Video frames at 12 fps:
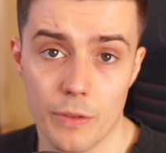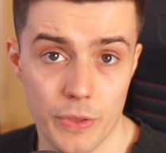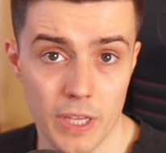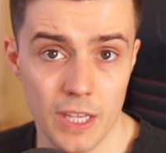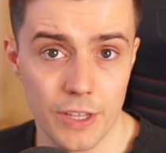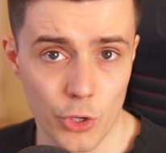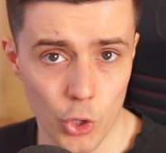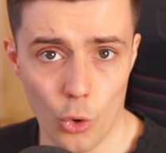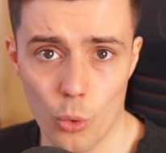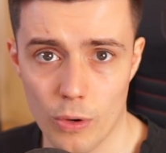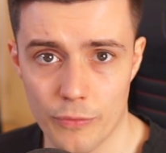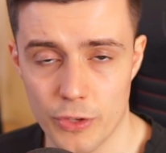The
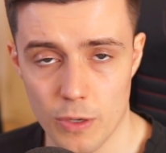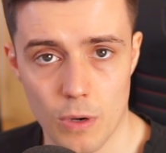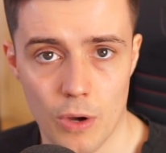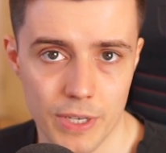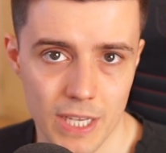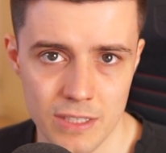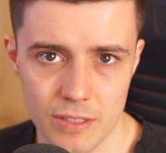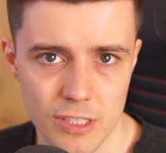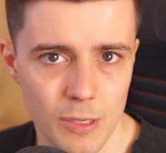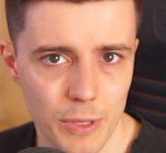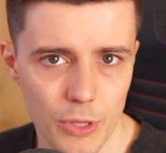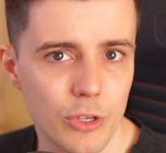lore of New World isn't
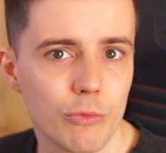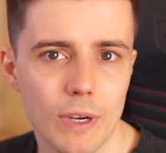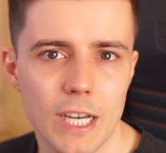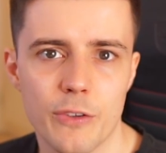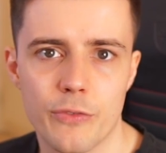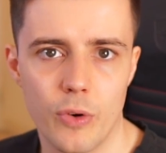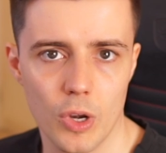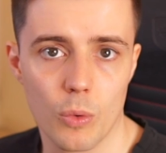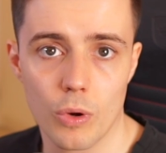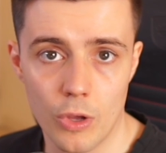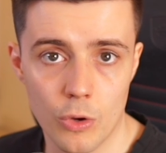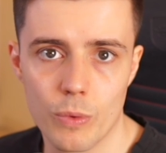something you can really
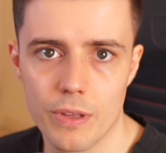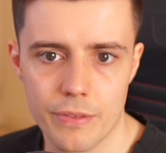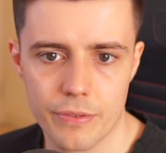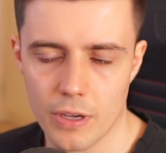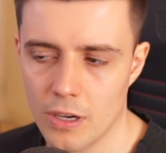follow along with.